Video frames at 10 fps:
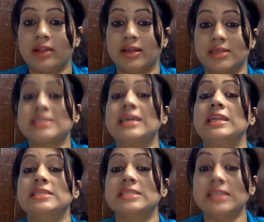that
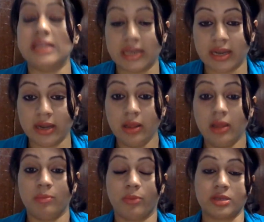skill is needed
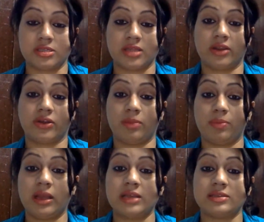because that
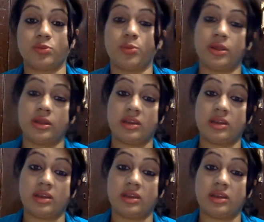gripping is to be